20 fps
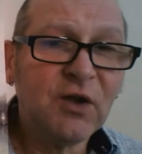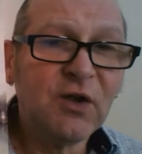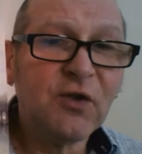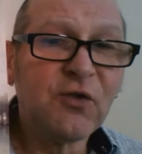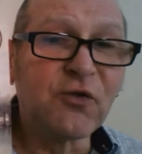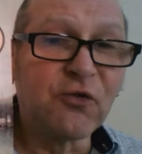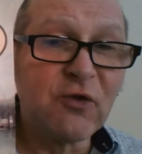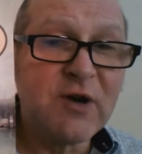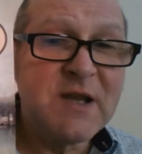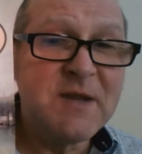
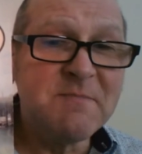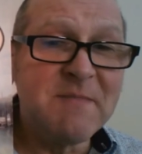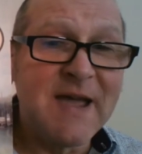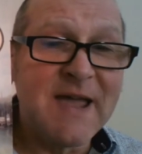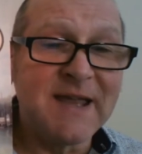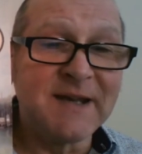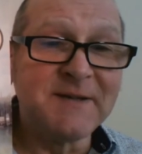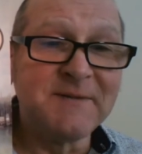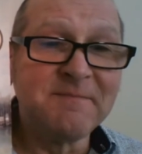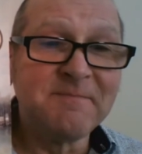Three
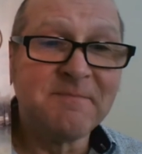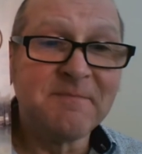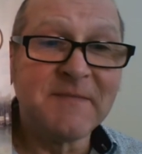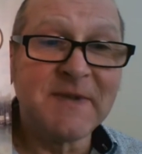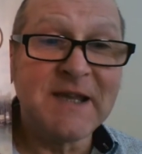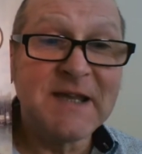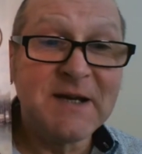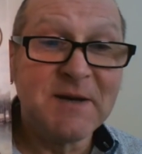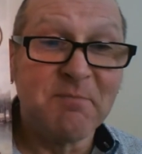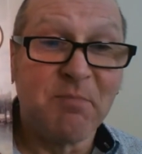Men
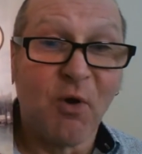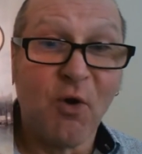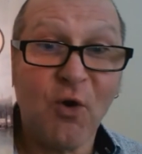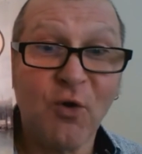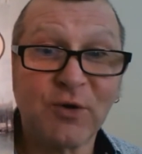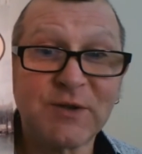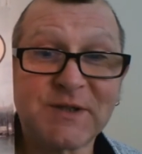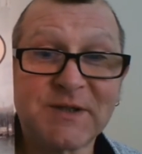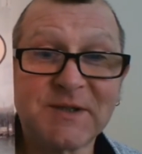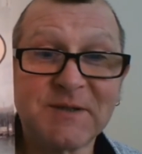in a
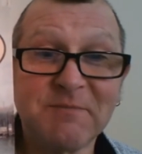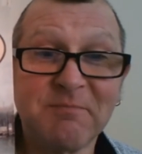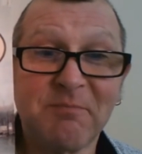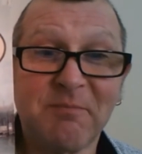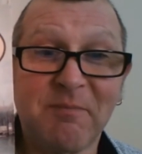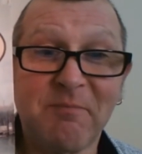Boat